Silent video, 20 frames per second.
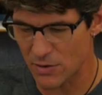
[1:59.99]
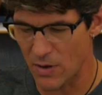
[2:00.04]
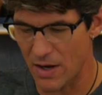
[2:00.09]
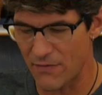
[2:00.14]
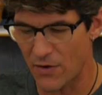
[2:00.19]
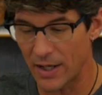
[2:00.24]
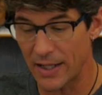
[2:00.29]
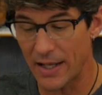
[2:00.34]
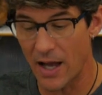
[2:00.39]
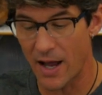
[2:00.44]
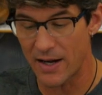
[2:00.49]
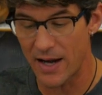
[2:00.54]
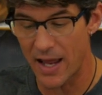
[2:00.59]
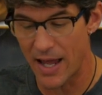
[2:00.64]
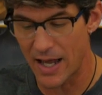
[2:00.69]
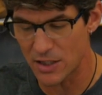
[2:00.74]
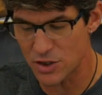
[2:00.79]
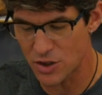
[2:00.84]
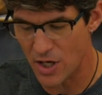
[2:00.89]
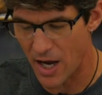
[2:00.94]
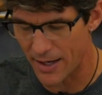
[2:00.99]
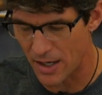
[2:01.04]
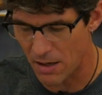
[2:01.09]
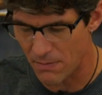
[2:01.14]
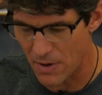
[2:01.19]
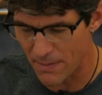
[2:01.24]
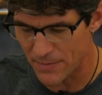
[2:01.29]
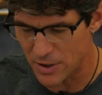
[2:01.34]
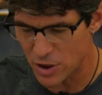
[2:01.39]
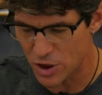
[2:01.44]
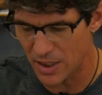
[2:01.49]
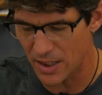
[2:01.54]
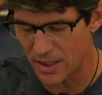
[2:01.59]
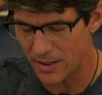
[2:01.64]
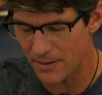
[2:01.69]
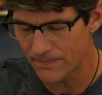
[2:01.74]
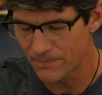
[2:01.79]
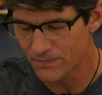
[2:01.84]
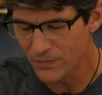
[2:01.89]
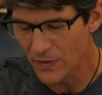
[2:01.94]
So I've already got an edge guide on my
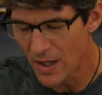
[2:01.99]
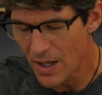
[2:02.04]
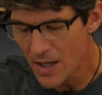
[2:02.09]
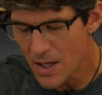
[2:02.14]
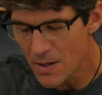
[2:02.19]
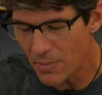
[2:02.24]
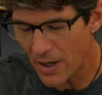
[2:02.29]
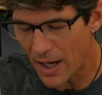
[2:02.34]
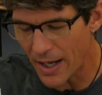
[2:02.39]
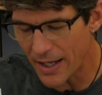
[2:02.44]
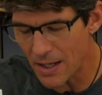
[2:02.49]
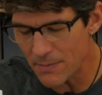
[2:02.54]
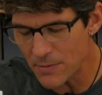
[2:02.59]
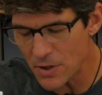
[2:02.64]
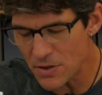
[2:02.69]
machine, but I am